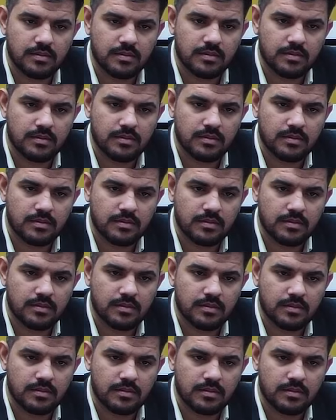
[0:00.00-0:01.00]

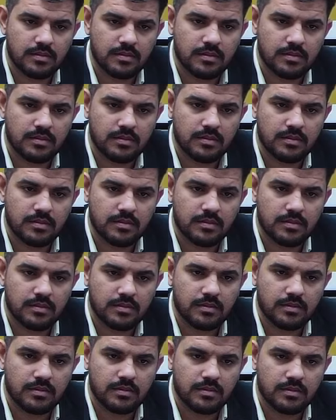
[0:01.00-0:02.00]

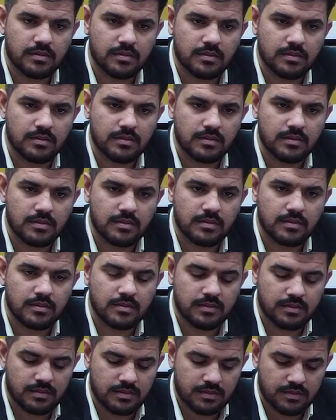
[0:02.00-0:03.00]

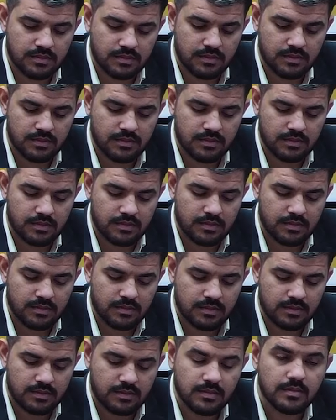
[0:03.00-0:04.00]

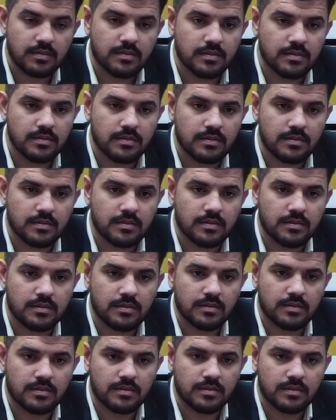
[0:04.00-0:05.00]

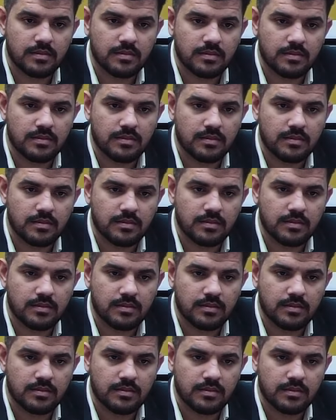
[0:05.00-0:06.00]

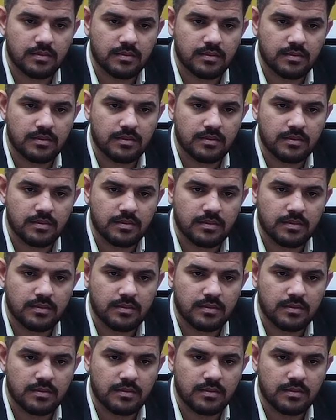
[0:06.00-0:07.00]

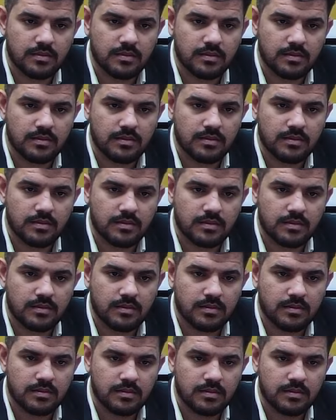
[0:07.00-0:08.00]
(silent)